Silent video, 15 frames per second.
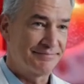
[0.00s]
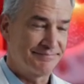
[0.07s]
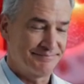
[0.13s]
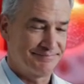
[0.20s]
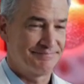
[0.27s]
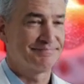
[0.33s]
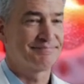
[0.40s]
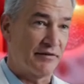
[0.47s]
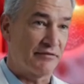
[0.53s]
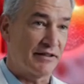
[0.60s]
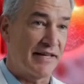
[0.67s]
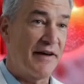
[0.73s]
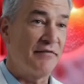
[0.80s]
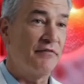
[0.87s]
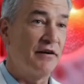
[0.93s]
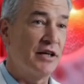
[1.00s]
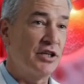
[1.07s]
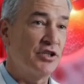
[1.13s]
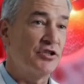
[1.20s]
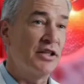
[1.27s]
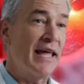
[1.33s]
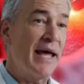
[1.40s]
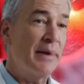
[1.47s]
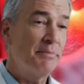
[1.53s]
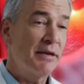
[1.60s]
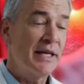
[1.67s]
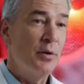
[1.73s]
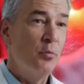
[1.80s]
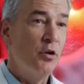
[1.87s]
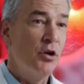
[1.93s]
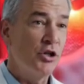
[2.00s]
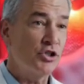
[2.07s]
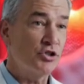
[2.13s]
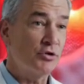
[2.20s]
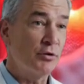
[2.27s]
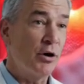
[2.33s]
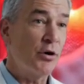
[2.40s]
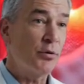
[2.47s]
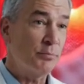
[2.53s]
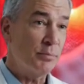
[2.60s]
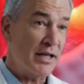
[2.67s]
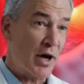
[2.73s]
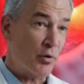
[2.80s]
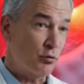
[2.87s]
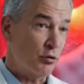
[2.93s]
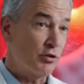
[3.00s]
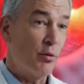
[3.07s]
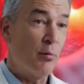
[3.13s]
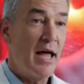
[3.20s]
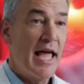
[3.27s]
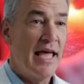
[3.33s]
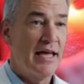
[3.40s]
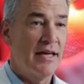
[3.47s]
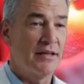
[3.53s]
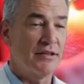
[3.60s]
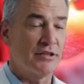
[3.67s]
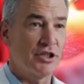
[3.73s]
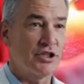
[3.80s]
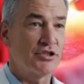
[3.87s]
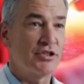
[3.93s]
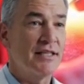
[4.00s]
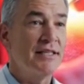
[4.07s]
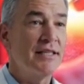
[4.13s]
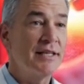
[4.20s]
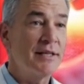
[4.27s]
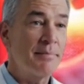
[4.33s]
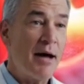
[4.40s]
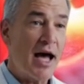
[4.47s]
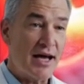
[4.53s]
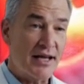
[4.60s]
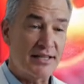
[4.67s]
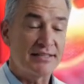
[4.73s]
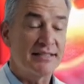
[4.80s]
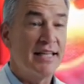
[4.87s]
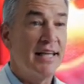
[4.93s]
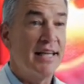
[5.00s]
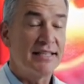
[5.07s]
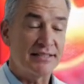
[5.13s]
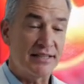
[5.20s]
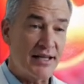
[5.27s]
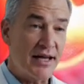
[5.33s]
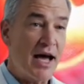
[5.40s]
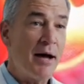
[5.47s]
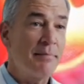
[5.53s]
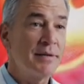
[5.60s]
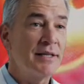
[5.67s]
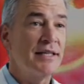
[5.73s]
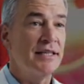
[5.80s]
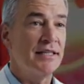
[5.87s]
easier healing becomes when your nights are peaceful. The fifth key is calm. Your